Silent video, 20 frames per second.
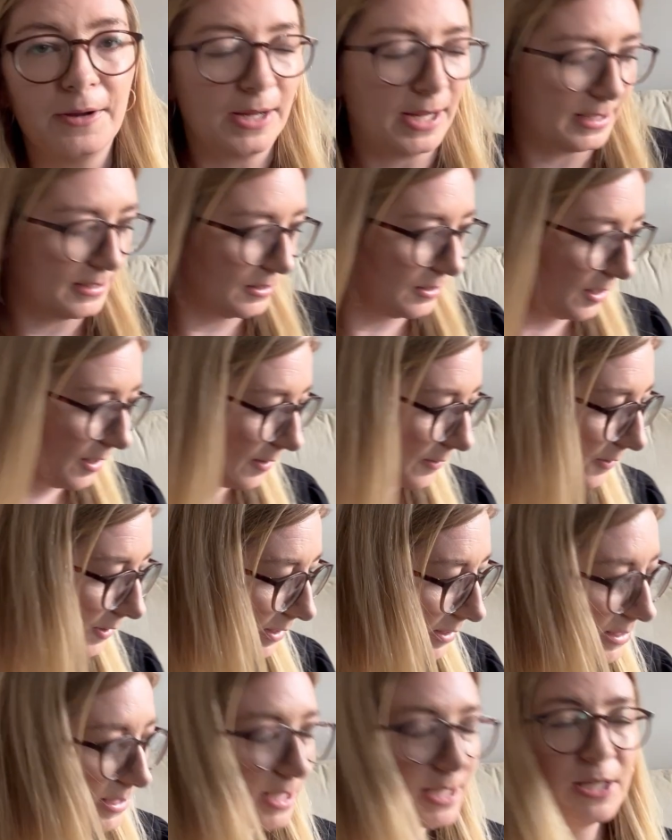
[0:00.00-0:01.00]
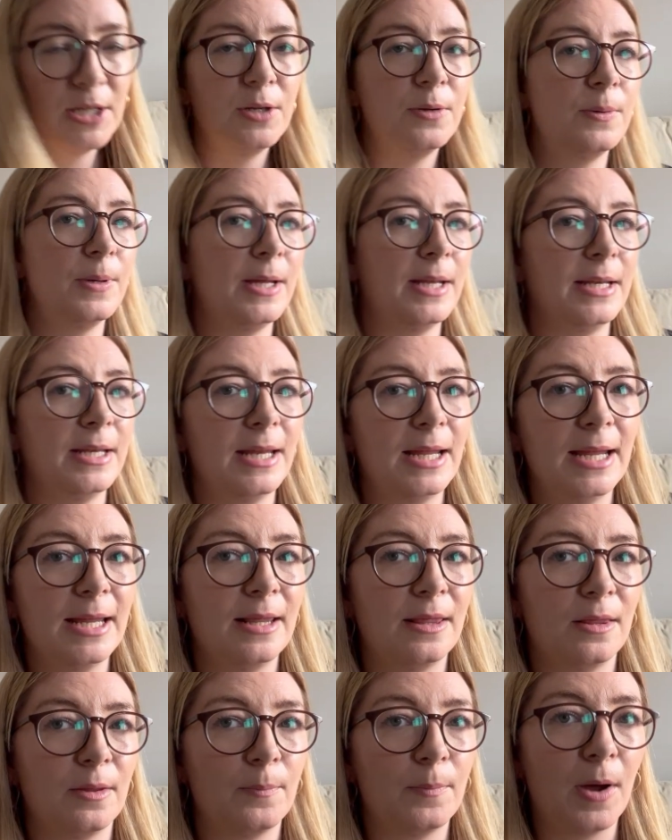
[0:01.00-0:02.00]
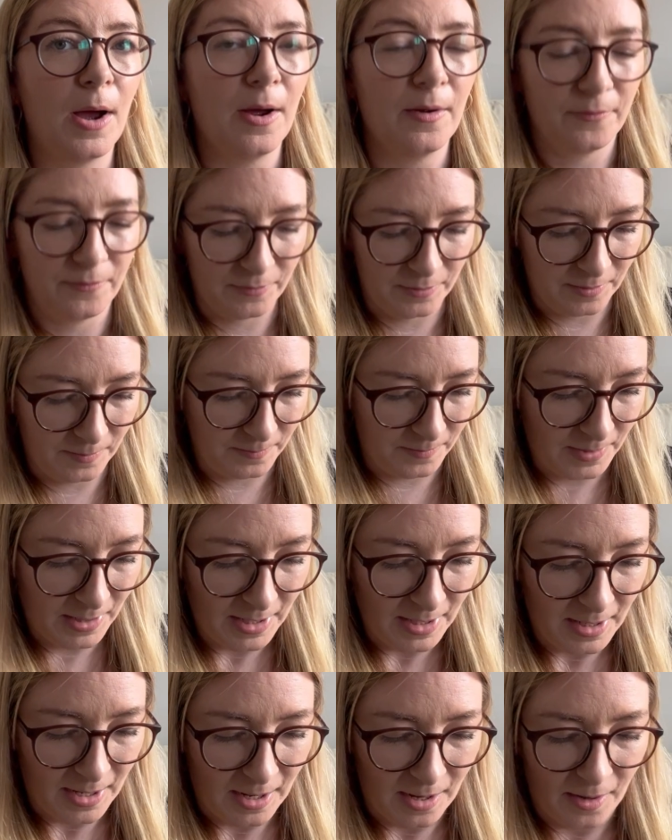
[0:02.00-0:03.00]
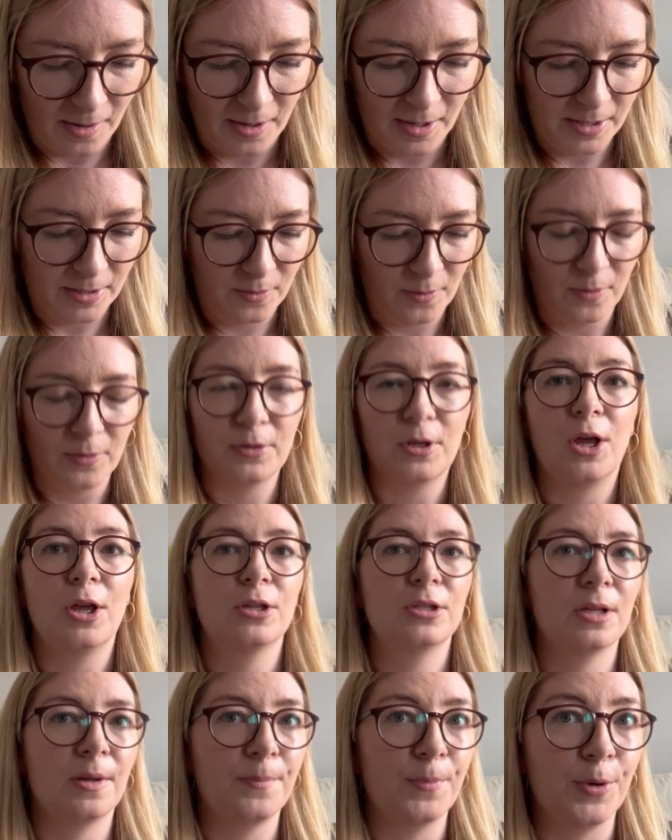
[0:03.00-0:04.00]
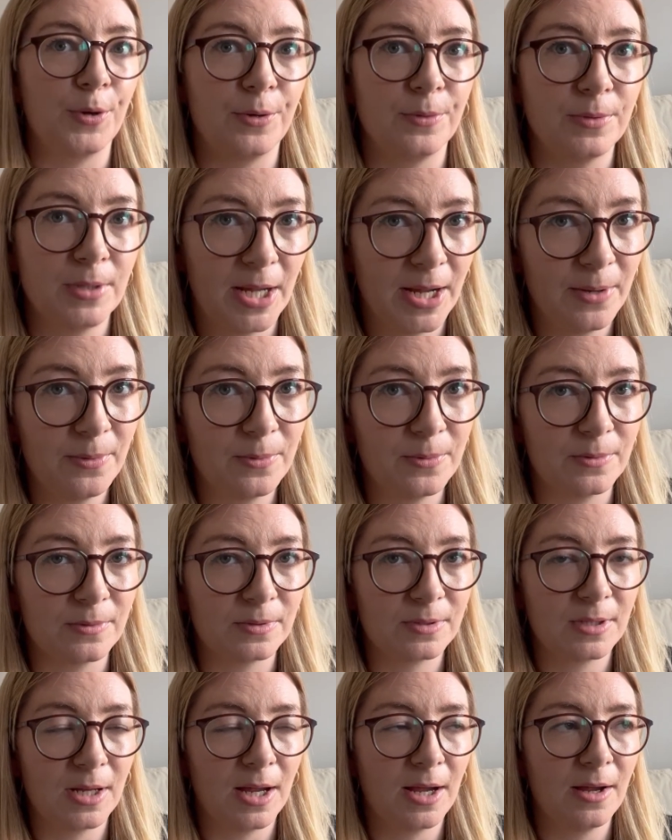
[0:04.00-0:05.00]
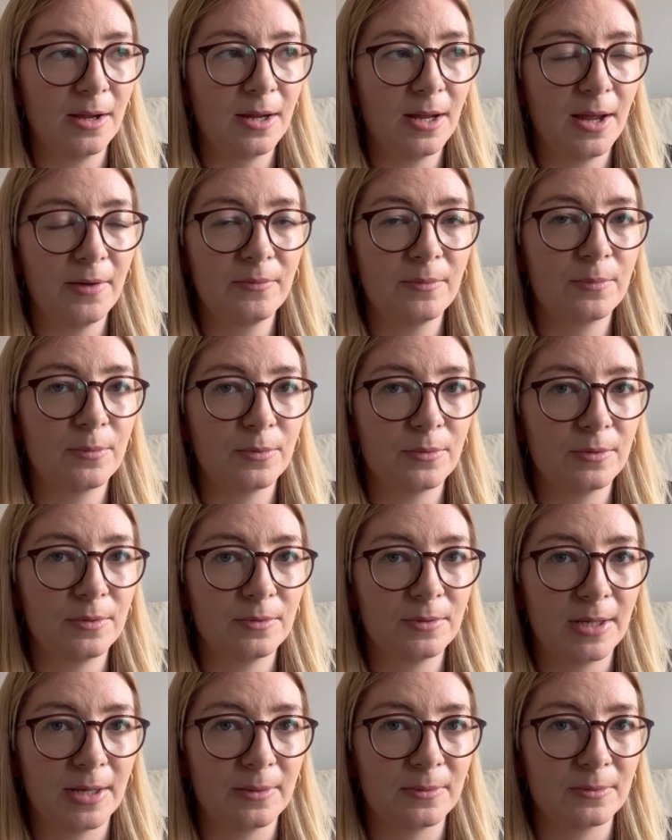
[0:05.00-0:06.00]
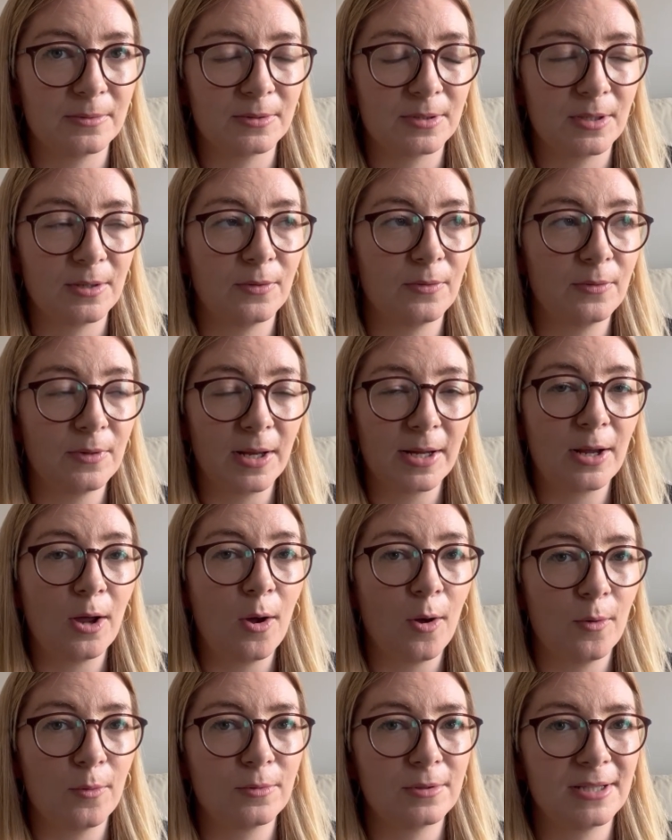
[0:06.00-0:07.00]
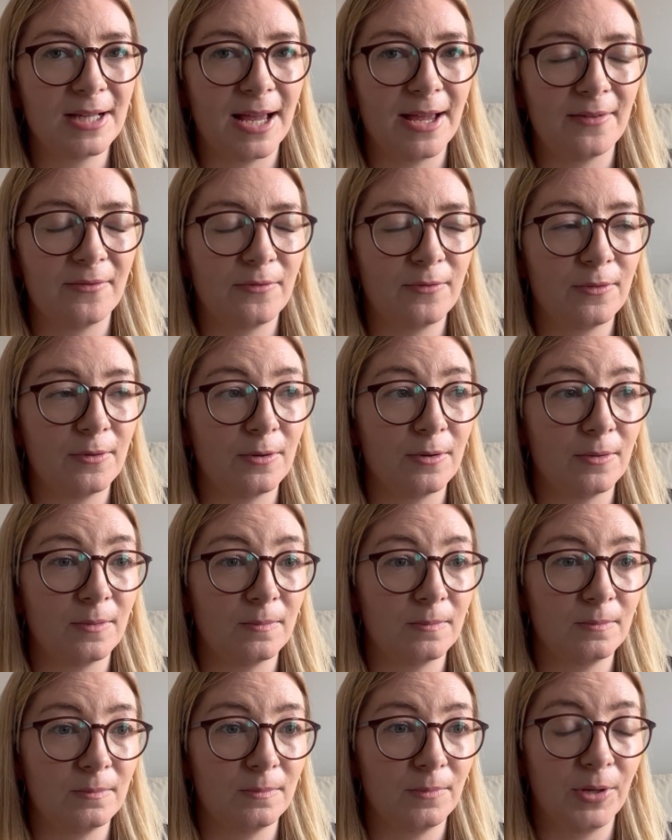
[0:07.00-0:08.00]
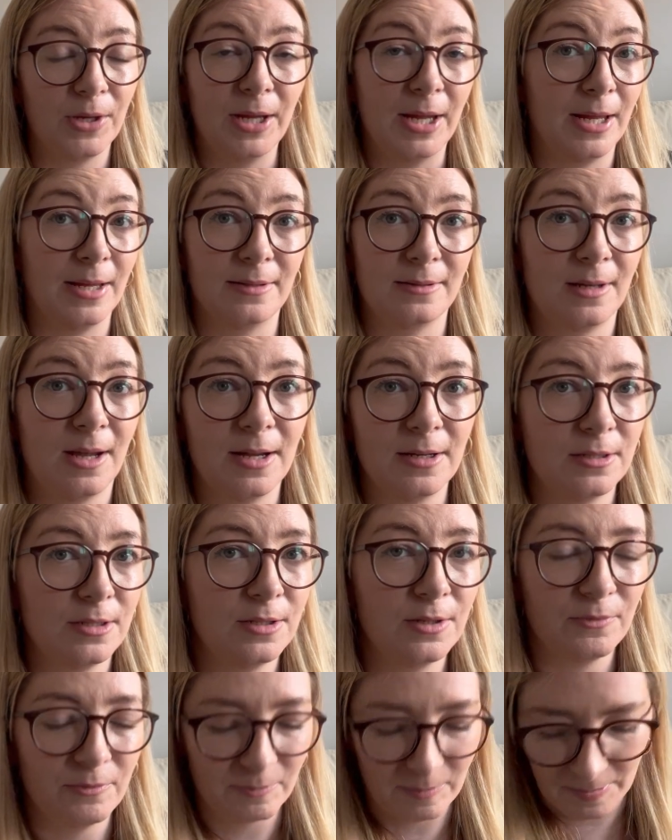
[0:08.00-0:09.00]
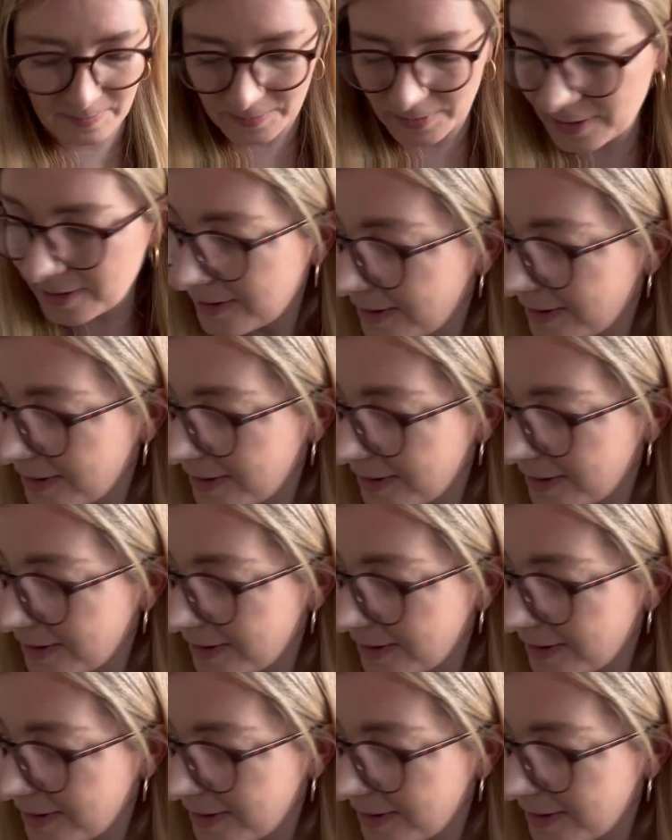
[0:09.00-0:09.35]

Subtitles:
Okay, so continuing in the bathroom, I got some new towels. I haven't bought new towels, not like a whole set, for years. I actually don't remember.